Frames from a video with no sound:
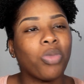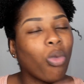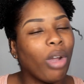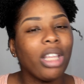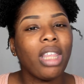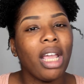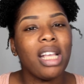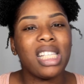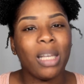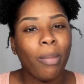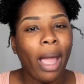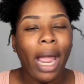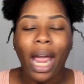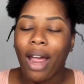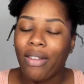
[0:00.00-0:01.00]
three things in
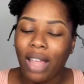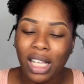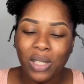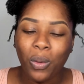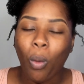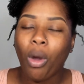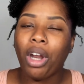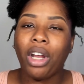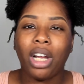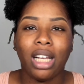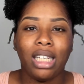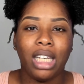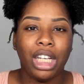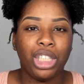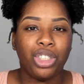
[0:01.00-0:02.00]
my hair that's water
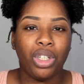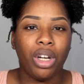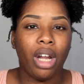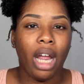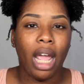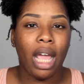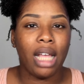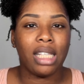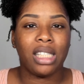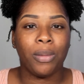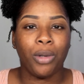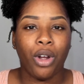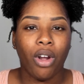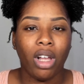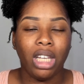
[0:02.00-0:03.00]
conditioner and
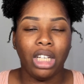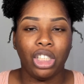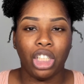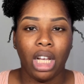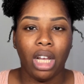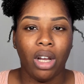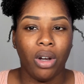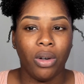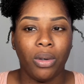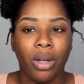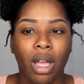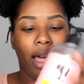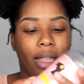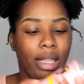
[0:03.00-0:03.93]
some curling gel